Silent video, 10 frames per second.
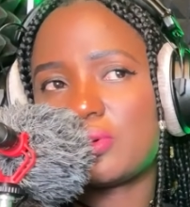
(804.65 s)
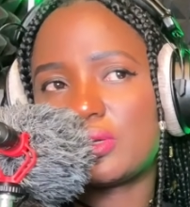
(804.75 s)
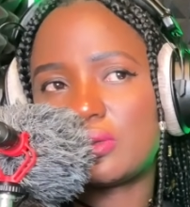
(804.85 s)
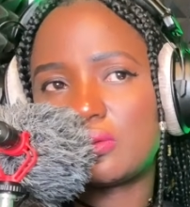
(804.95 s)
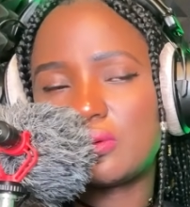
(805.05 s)

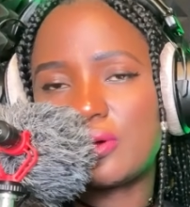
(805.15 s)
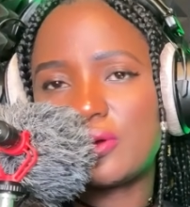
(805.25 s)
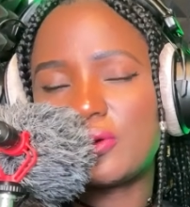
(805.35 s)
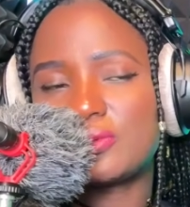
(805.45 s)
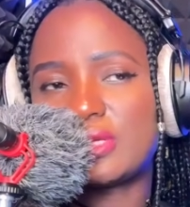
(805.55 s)
but
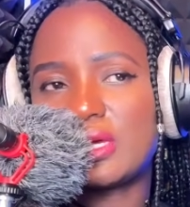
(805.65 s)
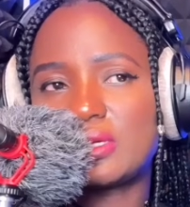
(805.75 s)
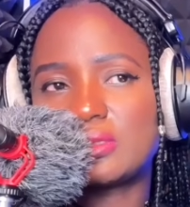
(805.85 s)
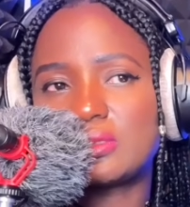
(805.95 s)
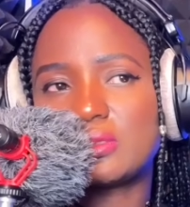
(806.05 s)
not all
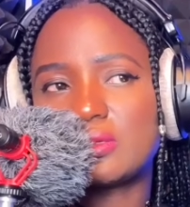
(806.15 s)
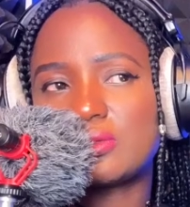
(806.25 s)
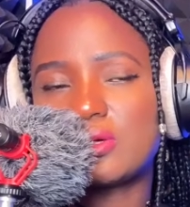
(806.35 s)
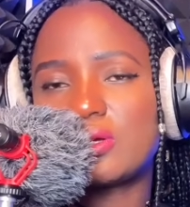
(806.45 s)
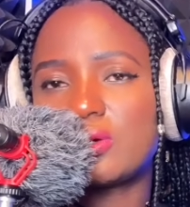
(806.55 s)
days
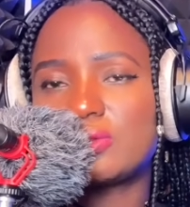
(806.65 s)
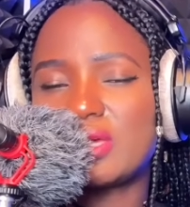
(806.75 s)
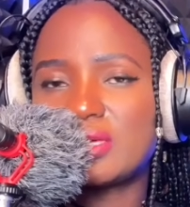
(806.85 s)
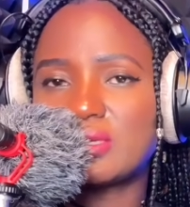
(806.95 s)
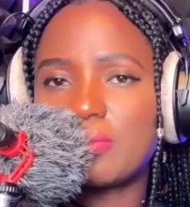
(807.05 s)

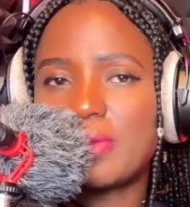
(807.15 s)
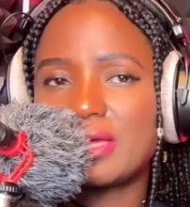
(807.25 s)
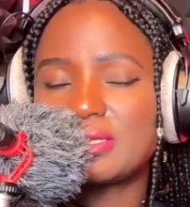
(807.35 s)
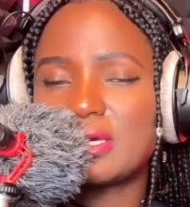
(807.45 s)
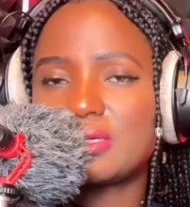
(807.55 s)
are
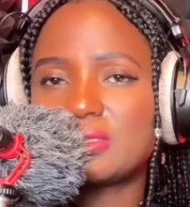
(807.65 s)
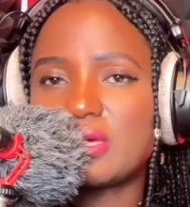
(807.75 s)
bad days.